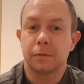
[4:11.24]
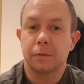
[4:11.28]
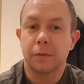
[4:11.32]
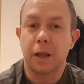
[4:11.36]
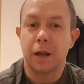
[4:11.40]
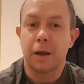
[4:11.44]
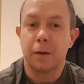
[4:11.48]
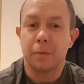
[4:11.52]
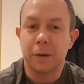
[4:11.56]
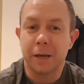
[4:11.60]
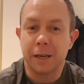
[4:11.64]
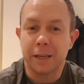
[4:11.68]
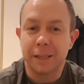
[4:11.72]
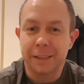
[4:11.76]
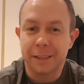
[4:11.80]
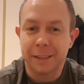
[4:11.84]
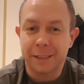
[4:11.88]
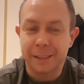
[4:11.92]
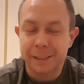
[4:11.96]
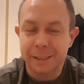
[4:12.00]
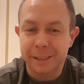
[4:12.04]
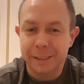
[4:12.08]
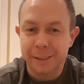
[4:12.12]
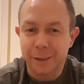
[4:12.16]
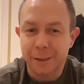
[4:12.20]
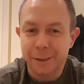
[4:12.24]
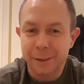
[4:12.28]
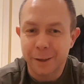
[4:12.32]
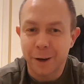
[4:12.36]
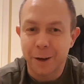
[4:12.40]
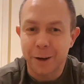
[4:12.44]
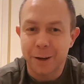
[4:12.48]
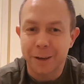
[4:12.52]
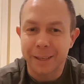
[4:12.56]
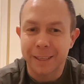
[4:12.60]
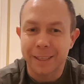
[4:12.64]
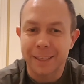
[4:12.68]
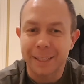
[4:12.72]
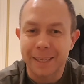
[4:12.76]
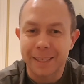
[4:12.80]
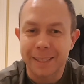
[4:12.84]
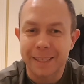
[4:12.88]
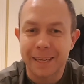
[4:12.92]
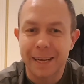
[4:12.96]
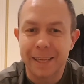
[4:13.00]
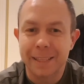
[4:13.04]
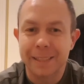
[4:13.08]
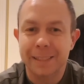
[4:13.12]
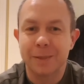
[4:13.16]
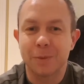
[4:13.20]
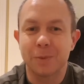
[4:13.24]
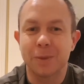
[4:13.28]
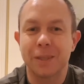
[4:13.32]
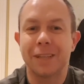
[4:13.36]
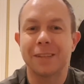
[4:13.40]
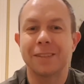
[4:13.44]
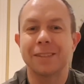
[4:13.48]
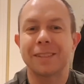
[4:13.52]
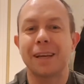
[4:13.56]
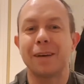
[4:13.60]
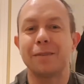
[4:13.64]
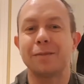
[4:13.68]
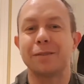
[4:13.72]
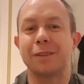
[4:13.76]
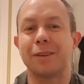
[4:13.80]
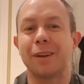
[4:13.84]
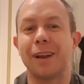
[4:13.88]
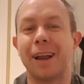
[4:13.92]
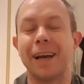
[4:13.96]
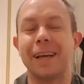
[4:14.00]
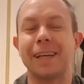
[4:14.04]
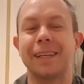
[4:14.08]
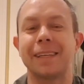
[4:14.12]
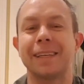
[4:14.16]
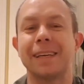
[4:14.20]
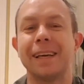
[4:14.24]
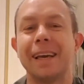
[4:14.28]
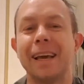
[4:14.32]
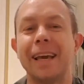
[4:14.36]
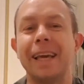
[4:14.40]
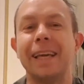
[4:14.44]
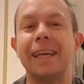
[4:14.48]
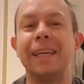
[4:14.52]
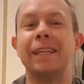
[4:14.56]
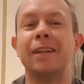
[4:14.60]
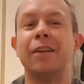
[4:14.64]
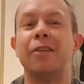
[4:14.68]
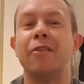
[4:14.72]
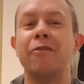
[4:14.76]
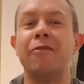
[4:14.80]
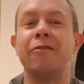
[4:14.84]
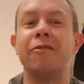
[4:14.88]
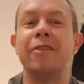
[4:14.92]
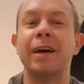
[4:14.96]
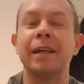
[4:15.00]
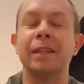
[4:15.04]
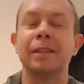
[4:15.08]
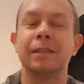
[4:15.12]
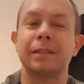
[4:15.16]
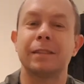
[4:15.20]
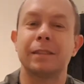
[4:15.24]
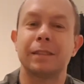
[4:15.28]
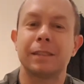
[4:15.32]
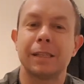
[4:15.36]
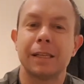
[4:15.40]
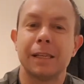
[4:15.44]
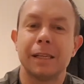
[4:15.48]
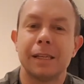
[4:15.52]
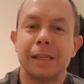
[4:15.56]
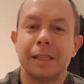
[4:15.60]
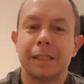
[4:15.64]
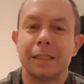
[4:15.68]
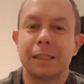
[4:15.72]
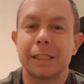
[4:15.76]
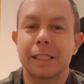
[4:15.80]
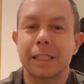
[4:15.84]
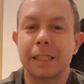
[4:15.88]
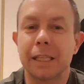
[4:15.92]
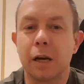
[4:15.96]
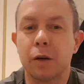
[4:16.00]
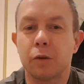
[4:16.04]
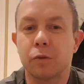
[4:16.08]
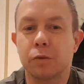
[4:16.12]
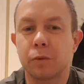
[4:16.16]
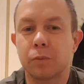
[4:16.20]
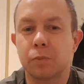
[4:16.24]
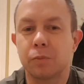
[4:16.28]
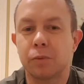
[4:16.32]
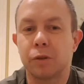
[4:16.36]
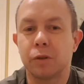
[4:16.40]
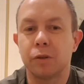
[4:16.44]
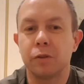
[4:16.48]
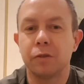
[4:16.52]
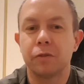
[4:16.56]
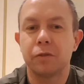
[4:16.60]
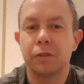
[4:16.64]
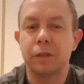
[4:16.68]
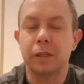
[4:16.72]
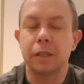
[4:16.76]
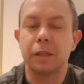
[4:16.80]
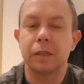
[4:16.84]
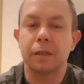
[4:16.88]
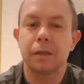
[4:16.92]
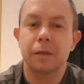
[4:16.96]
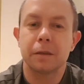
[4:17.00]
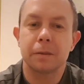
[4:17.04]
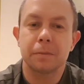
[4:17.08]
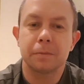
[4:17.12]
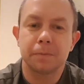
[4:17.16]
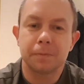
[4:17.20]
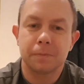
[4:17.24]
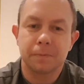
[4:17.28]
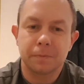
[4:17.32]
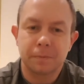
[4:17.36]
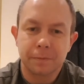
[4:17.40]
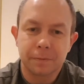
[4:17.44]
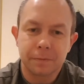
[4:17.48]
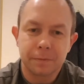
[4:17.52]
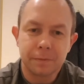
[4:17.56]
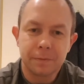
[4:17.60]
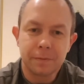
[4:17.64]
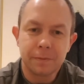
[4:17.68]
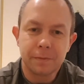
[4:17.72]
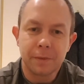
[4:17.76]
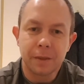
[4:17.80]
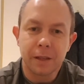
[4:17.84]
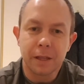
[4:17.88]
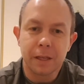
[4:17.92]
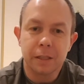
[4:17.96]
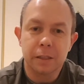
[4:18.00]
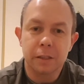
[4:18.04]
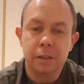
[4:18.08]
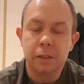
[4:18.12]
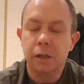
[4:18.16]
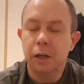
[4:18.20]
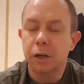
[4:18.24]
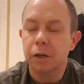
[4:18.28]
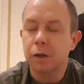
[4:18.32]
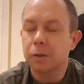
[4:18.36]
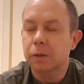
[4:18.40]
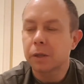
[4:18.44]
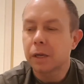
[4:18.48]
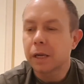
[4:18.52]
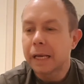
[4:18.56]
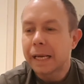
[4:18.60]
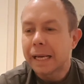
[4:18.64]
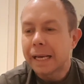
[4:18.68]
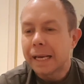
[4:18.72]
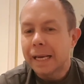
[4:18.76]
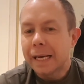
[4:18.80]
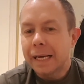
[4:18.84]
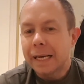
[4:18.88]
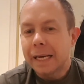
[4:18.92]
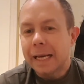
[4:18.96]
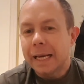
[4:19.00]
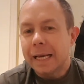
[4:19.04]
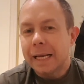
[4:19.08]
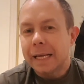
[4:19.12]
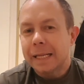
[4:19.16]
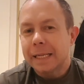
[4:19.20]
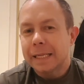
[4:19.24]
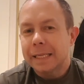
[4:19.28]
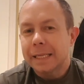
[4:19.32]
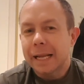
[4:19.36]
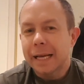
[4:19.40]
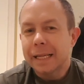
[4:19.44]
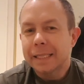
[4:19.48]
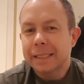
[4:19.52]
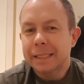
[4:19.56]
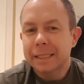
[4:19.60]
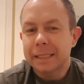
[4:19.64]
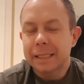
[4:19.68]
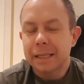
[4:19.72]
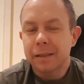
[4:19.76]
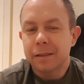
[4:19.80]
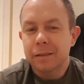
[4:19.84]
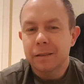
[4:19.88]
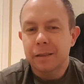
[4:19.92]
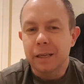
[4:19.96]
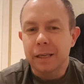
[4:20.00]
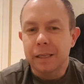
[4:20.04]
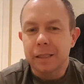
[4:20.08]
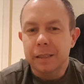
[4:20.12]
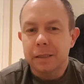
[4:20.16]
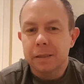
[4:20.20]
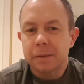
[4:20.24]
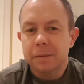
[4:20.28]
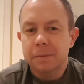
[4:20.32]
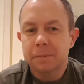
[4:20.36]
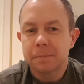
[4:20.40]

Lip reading: I mean, it's not harder than that. We don't have to like invent soundproofing. So that's the thing.